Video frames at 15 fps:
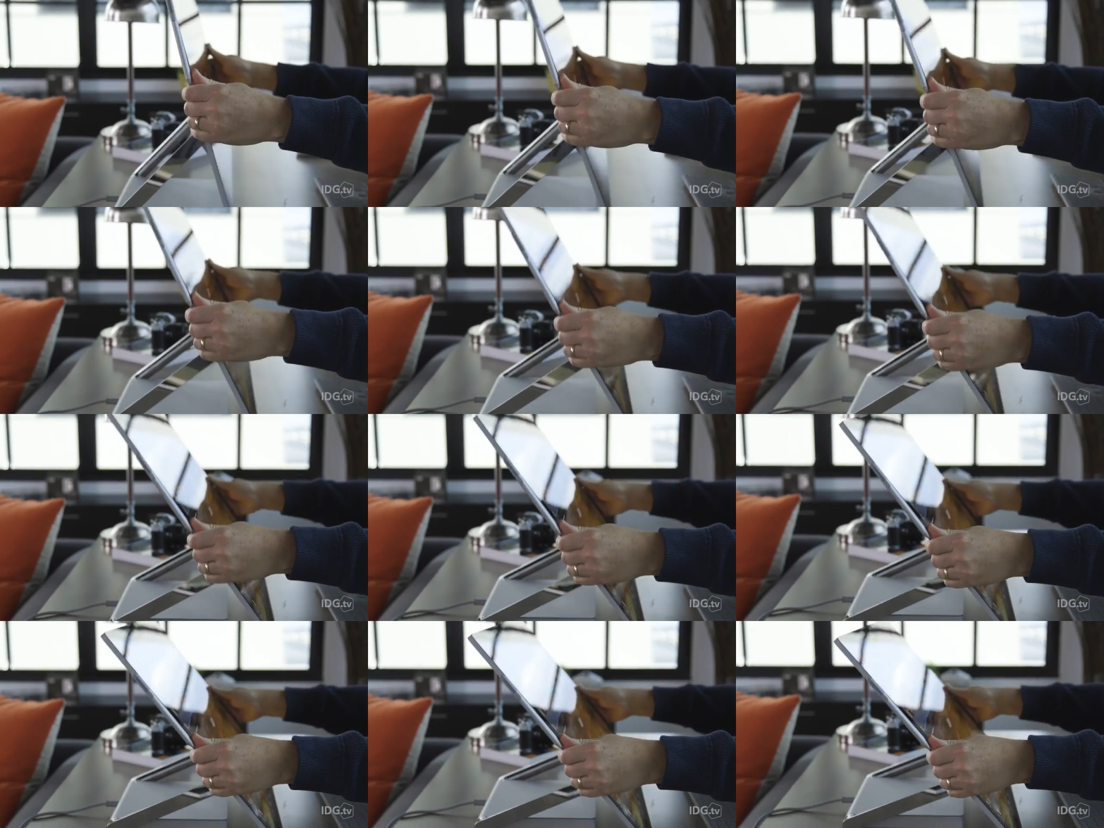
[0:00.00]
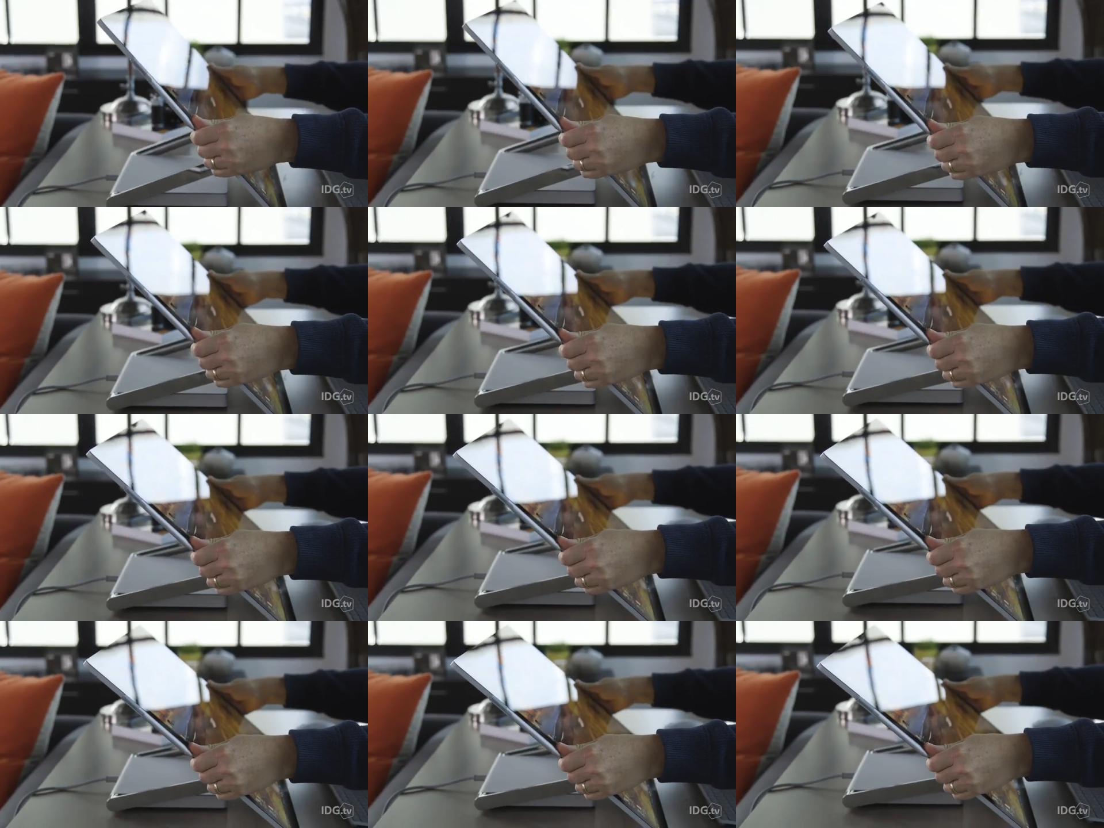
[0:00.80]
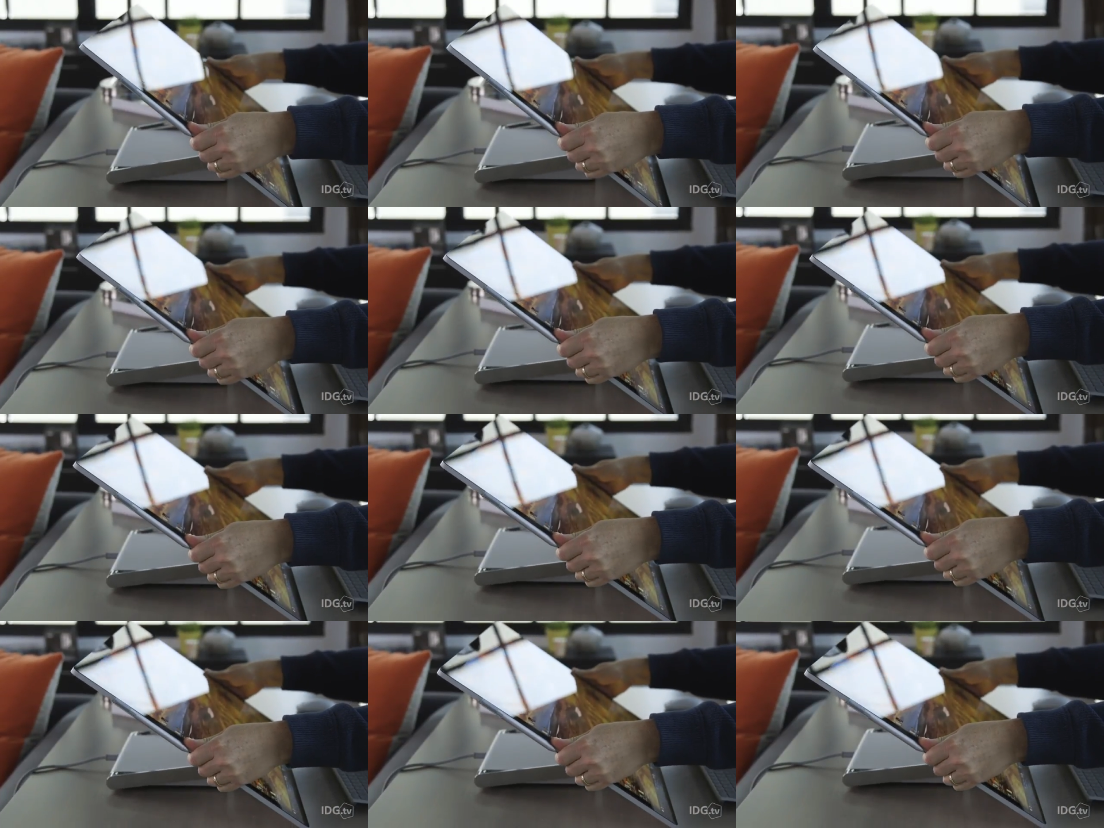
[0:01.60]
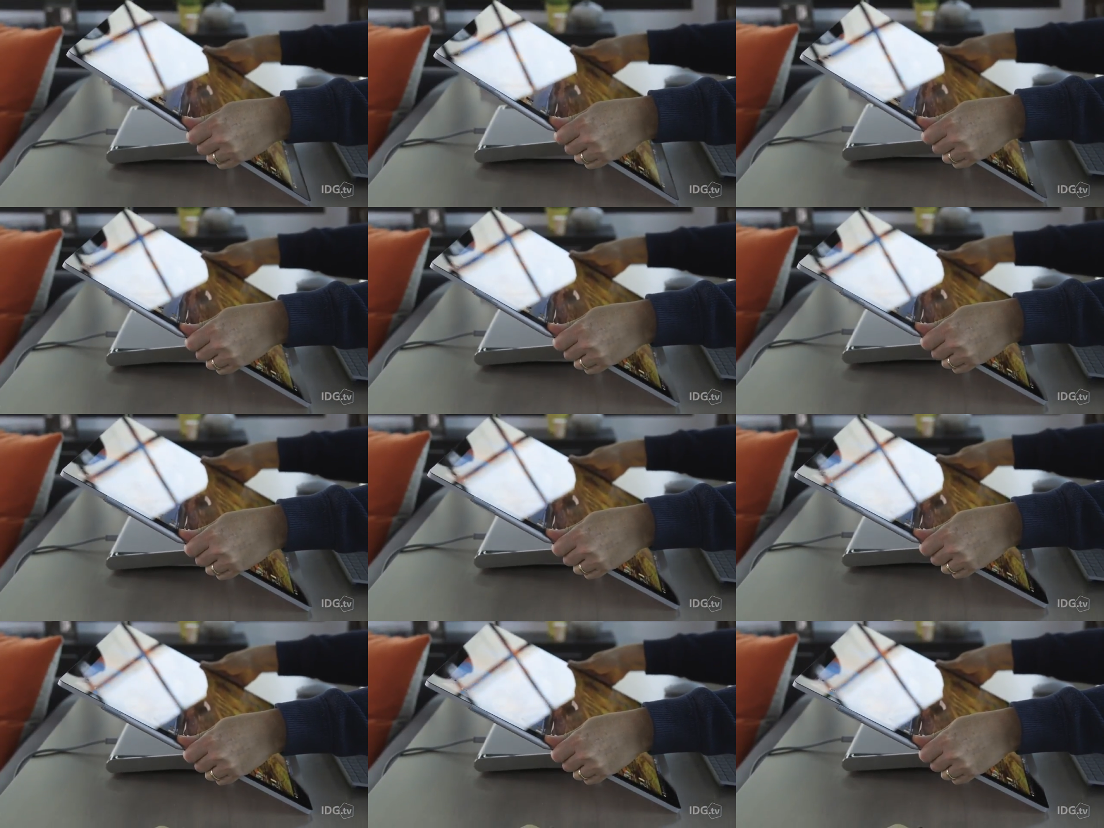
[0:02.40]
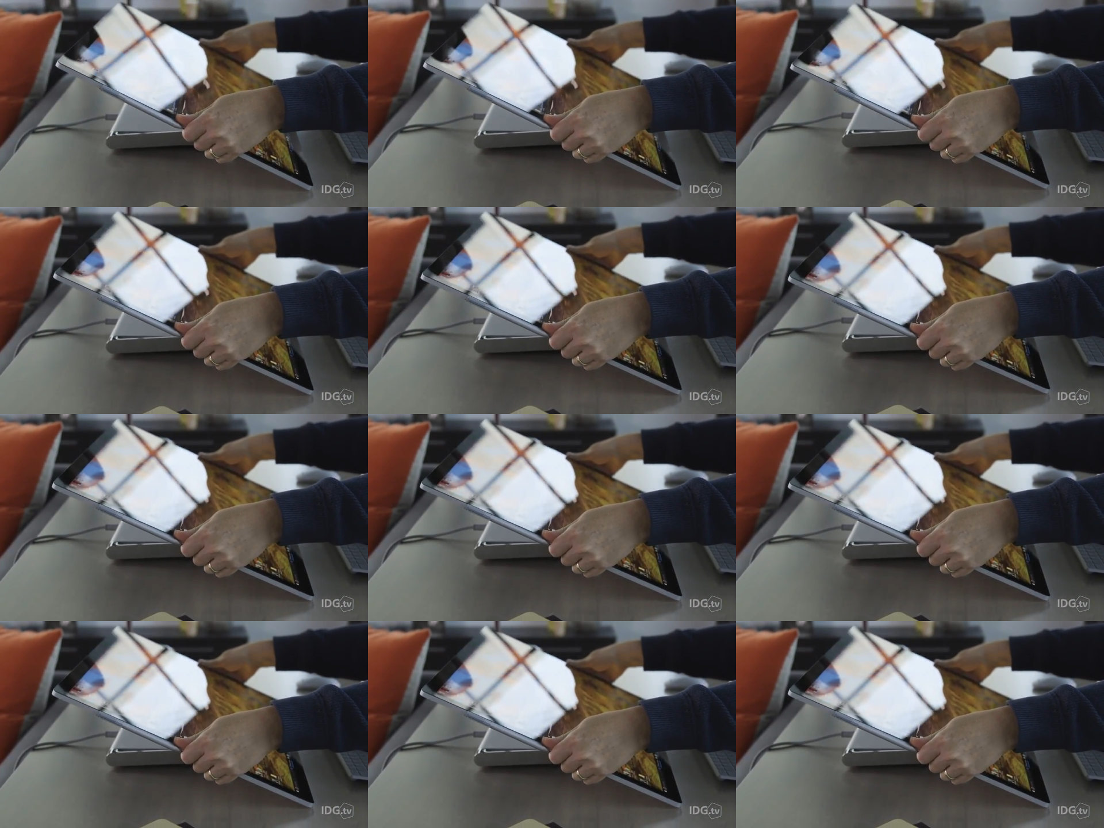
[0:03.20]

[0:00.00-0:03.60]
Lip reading: [unreadable: no face in view]